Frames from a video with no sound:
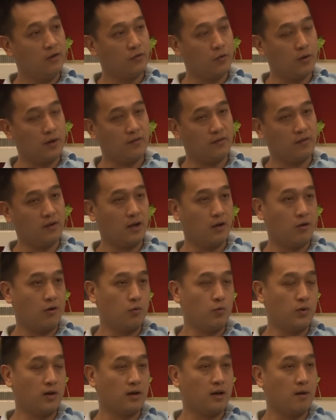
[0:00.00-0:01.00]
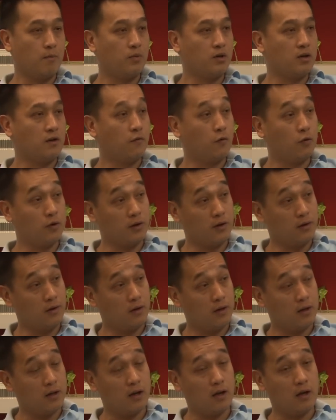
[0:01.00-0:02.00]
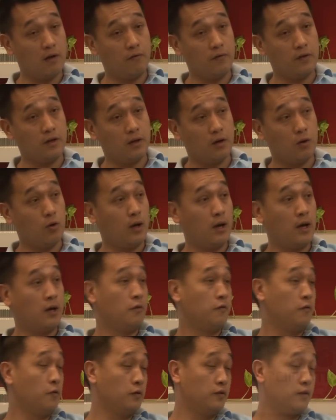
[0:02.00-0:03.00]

So I stayed on with the company for a year and I left in the end